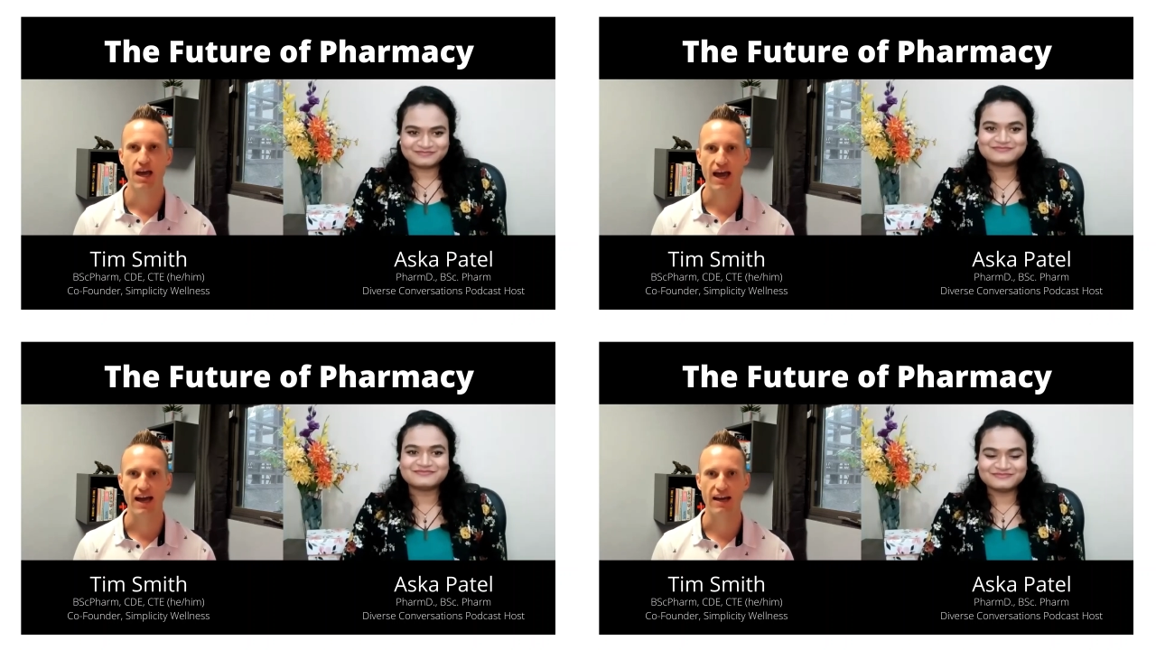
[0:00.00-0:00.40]

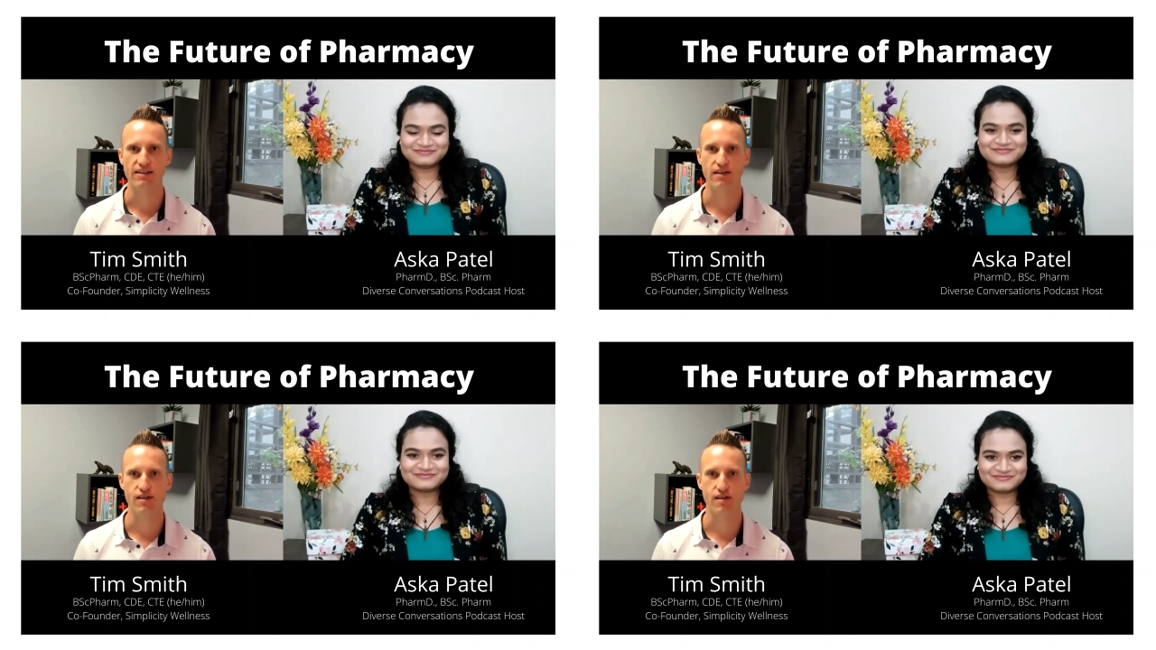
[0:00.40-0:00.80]
Speaker 1: Mm-hmm.
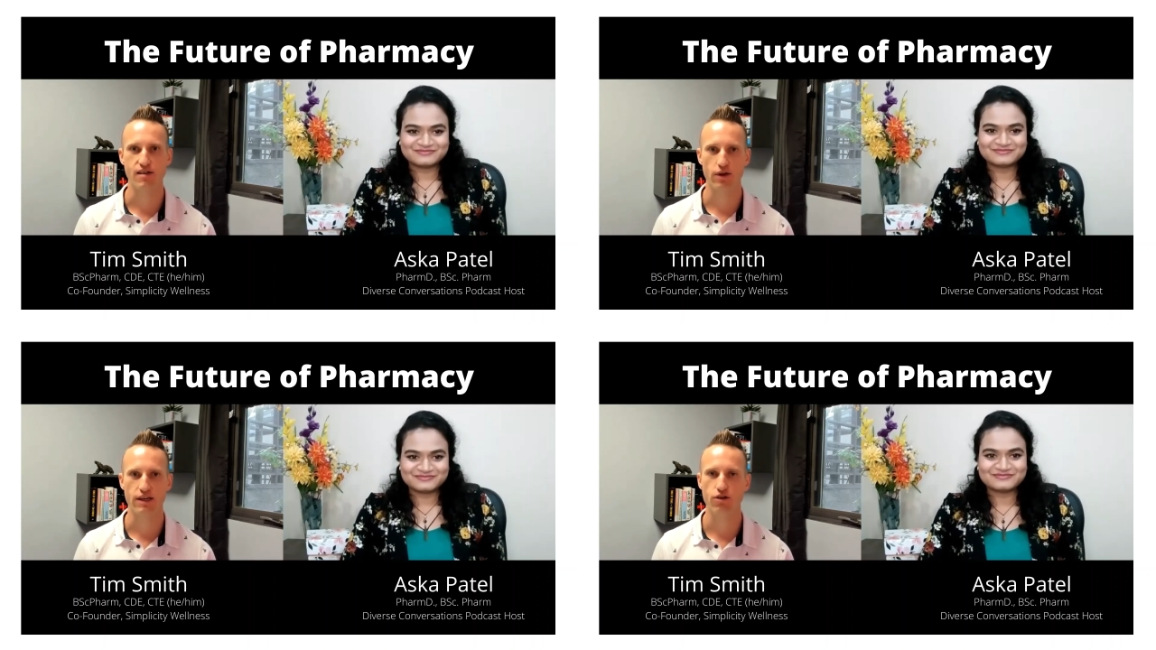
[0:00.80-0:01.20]
And
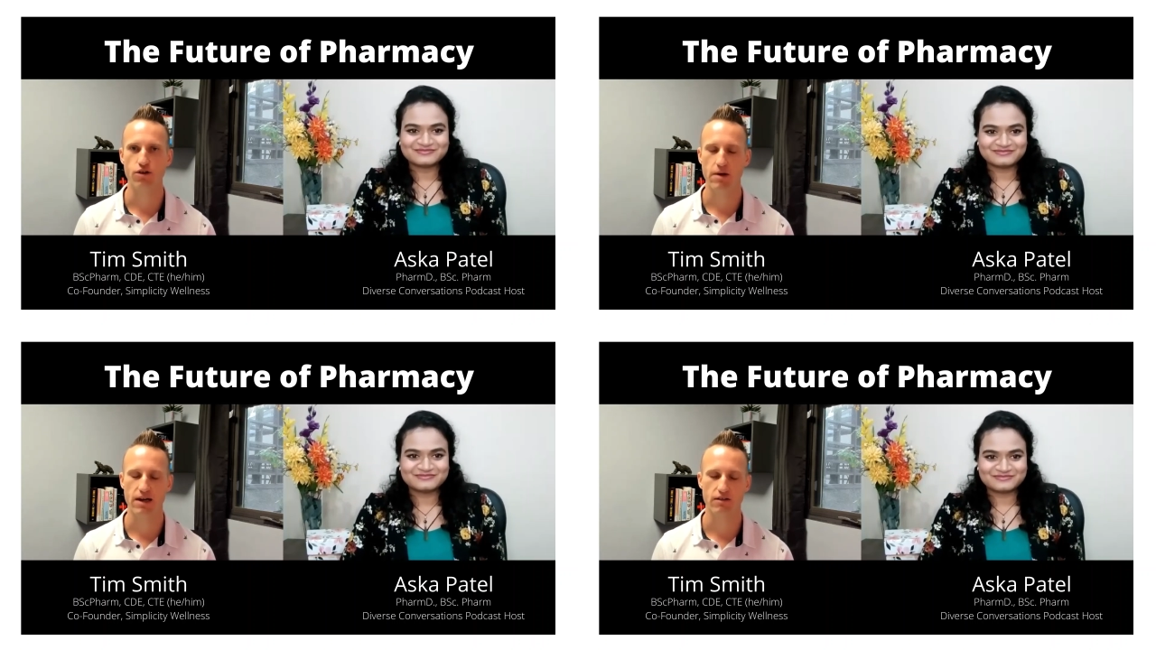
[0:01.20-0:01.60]
so
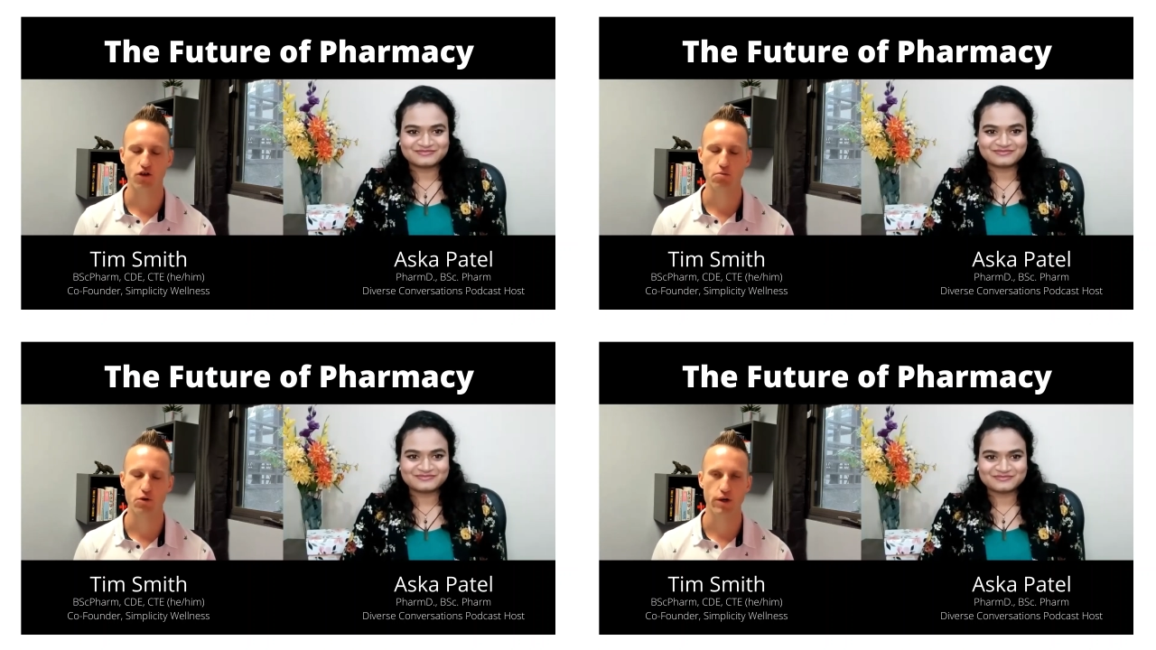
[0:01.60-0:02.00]
here in
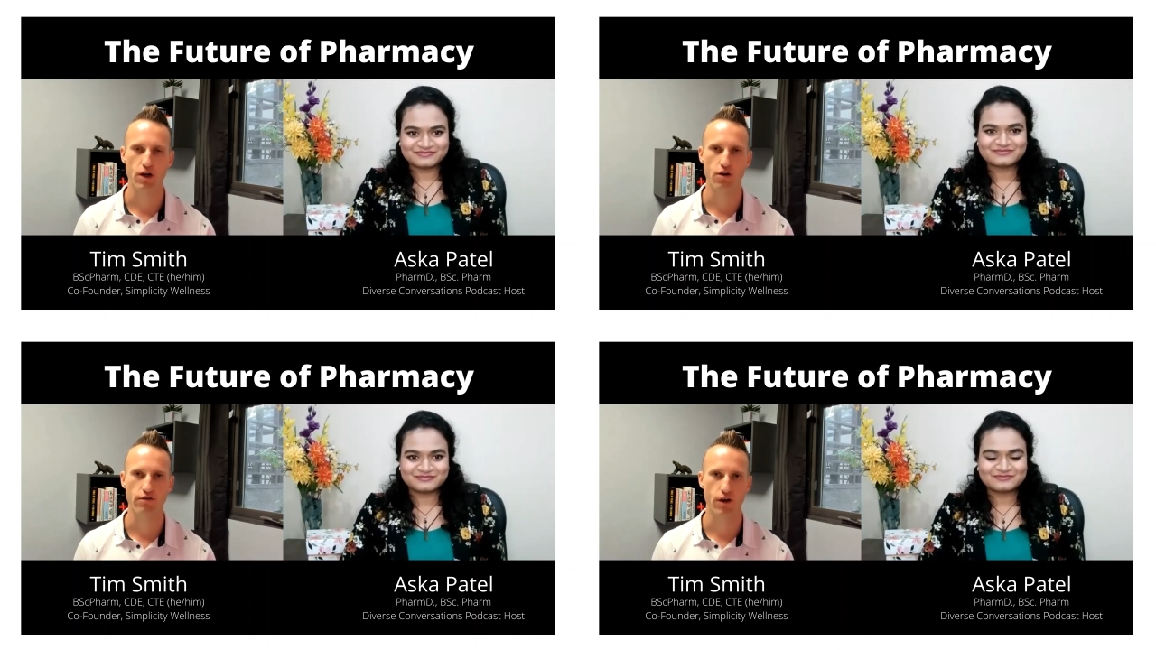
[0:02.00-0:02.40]
Manitoba,
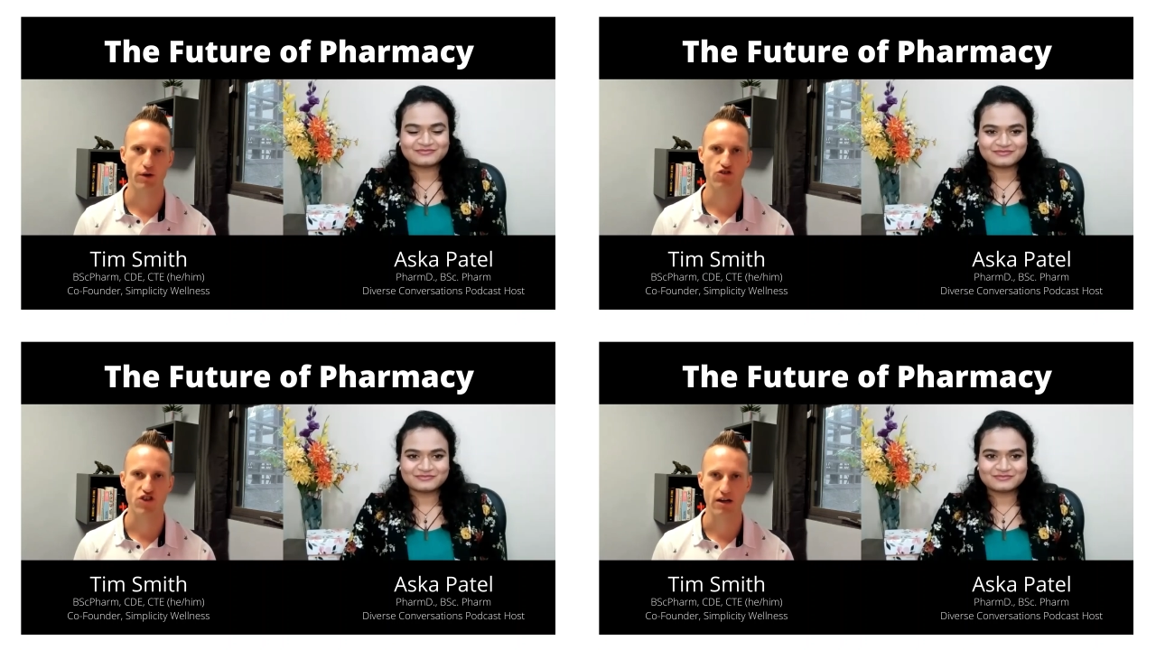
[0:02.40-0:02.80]
we are
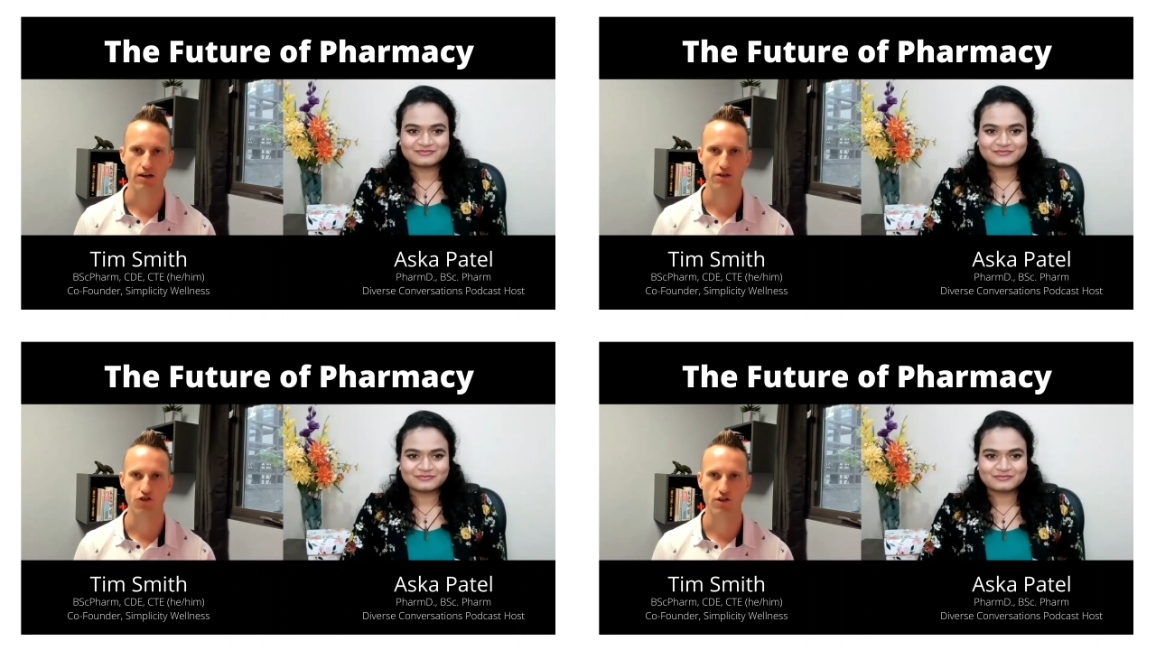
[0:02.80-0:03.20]
very
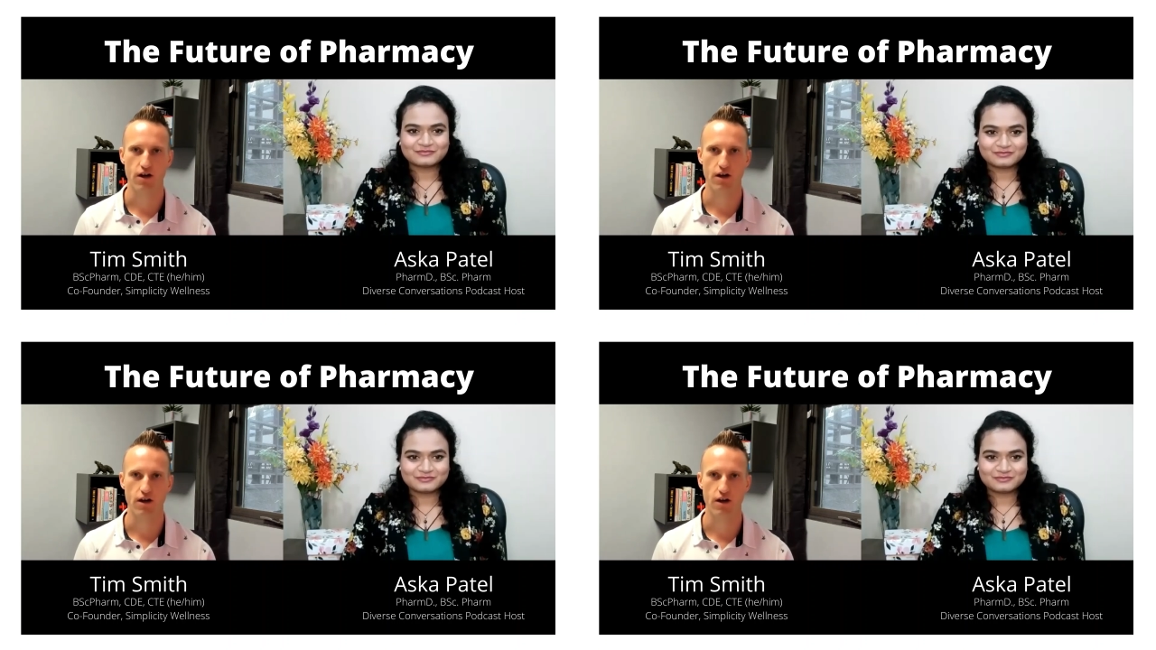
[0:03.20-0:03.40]
challenged,